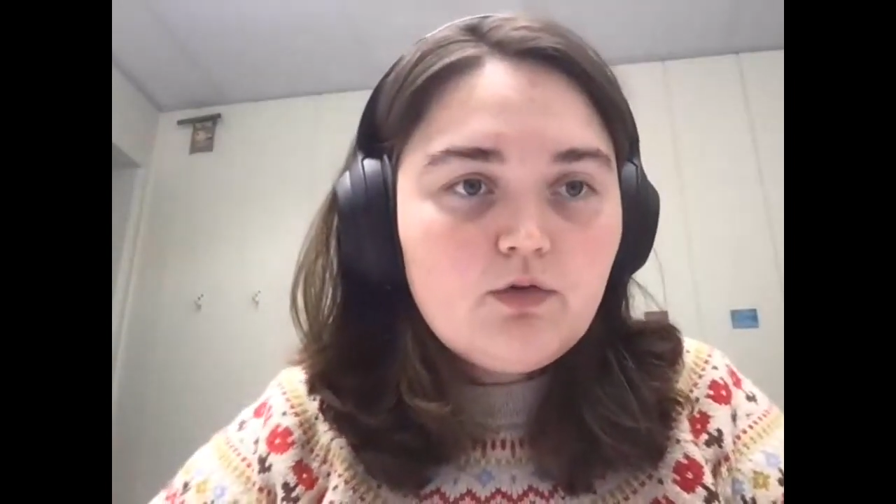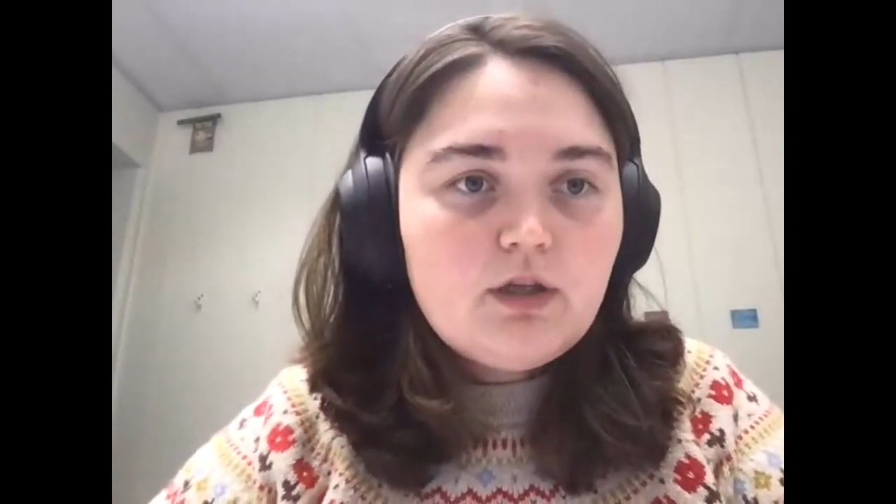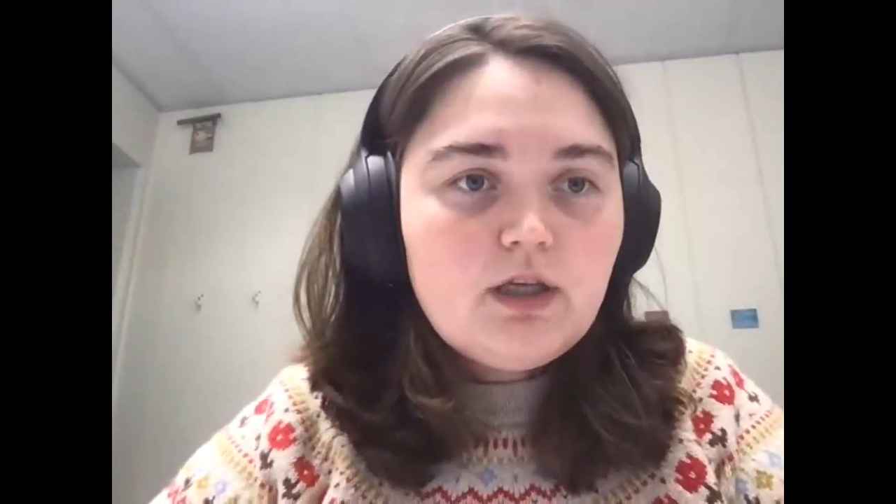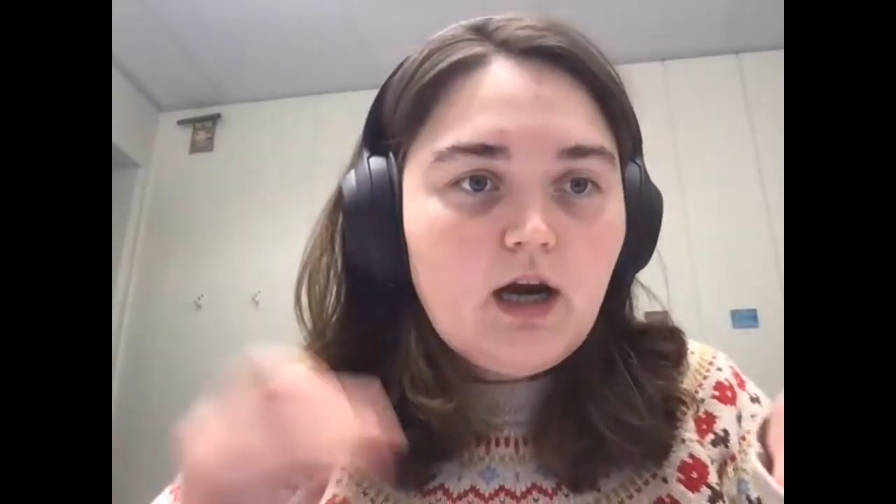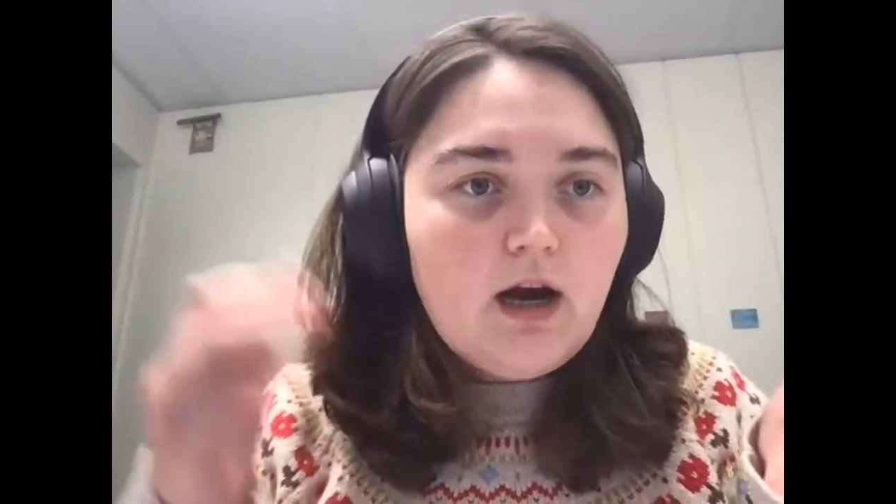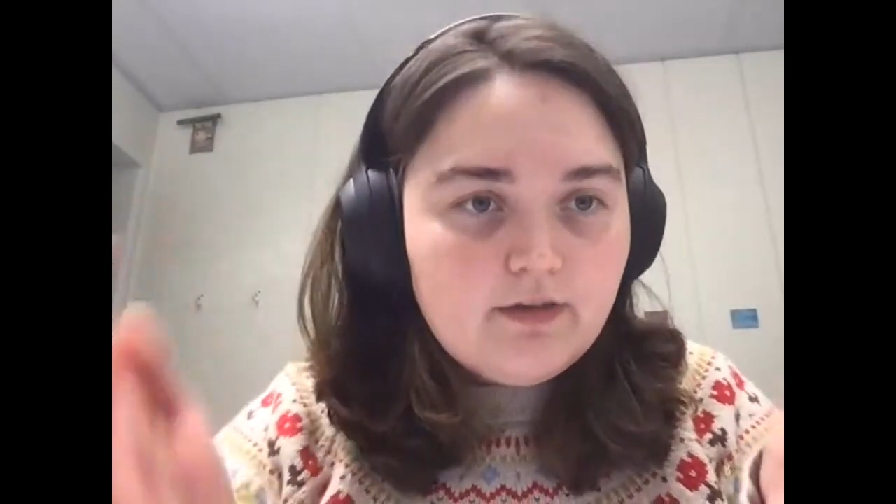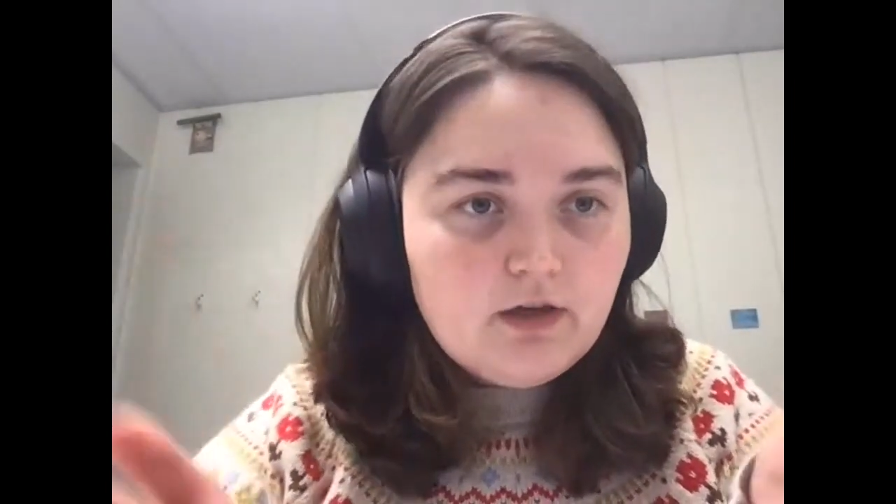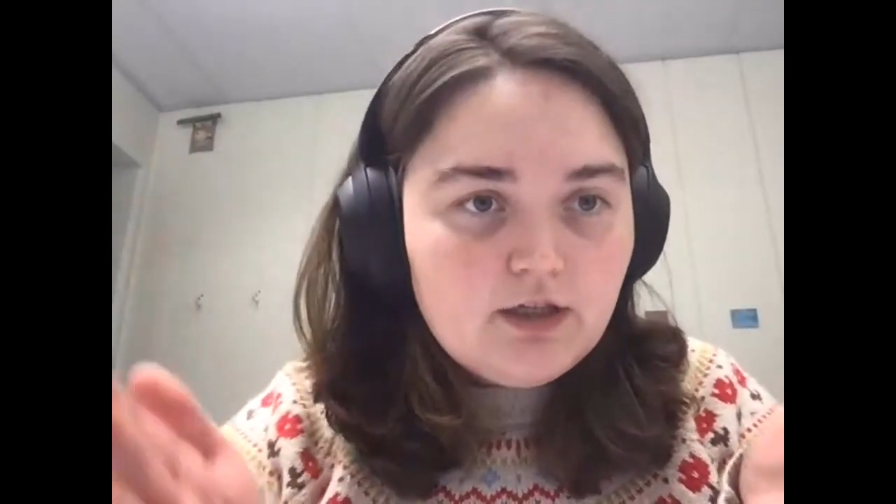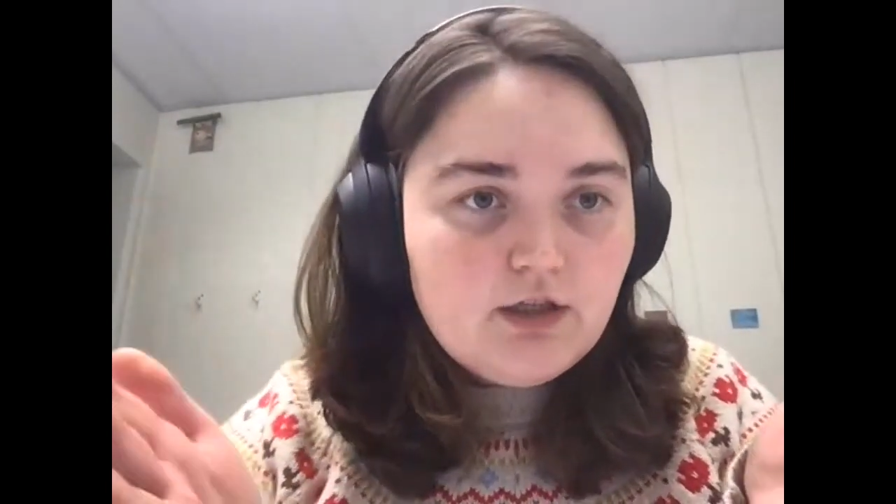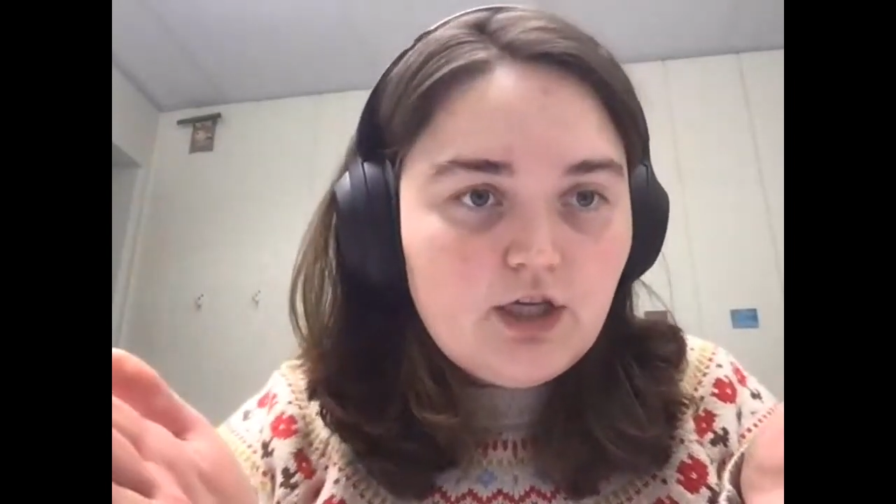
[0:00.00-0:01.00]
the
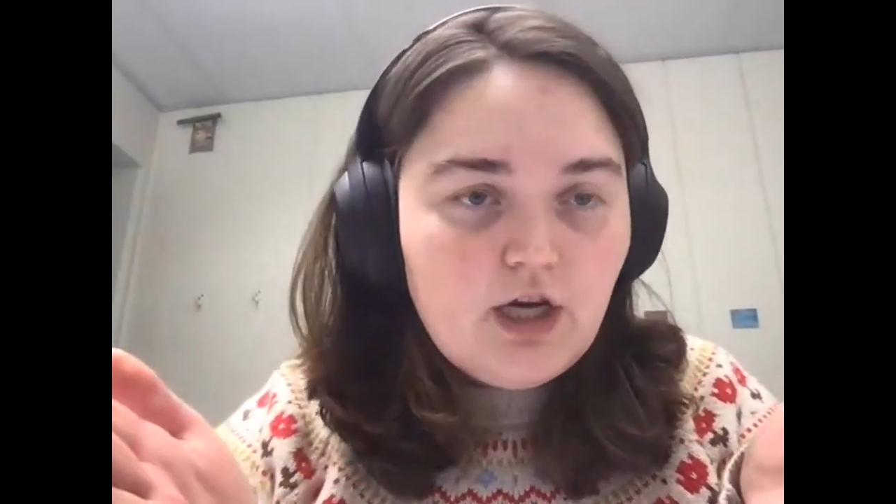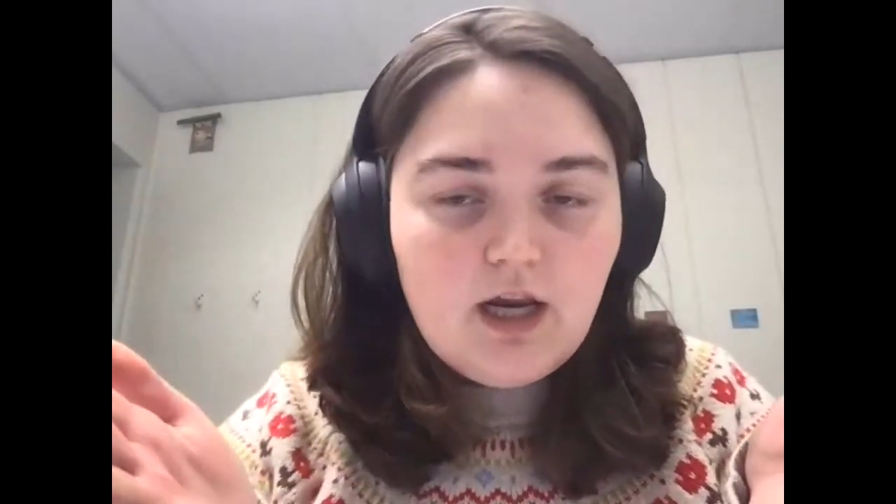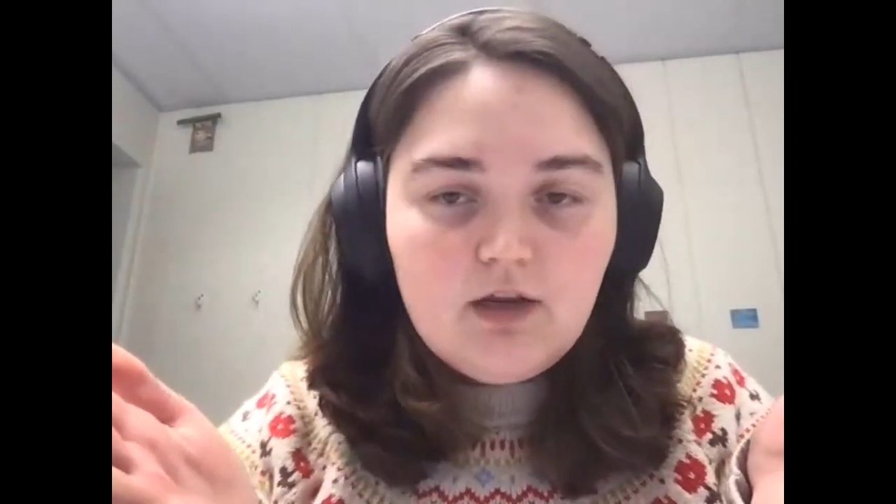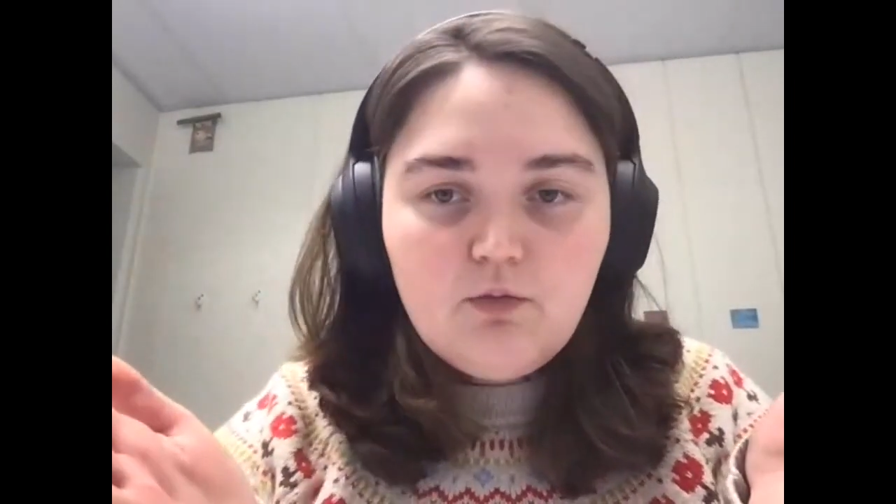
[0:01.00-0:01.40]
other chain,